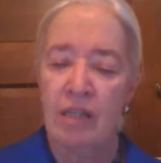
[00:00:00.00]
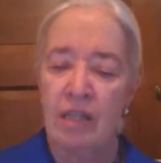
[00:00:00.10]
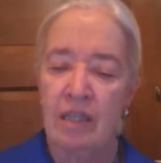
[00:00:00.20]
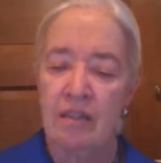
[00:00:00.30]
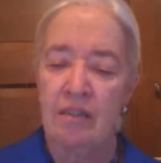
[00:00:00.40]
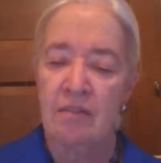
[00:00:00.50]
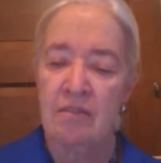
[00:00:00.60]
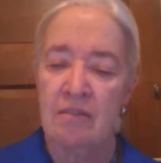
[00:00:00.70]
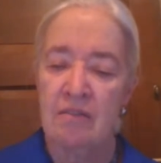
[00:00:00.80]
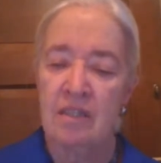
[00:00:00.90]
again,
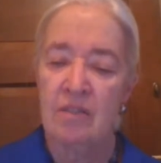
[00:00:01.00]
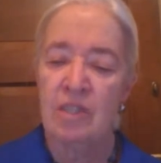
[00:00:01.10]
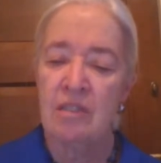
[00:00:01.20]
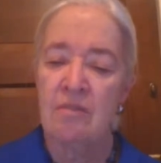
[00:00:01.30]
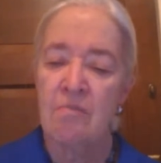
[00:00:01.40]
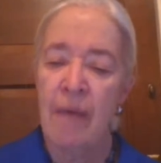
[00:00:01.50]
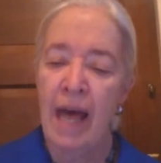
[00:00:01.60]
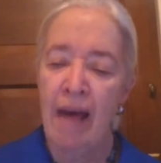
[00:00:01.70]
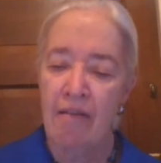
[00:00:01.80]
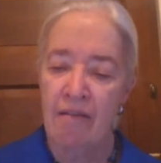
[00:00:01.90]
so it didn't
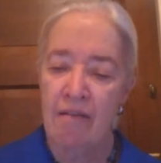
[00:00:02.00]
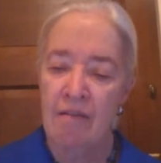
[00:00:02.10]
matter.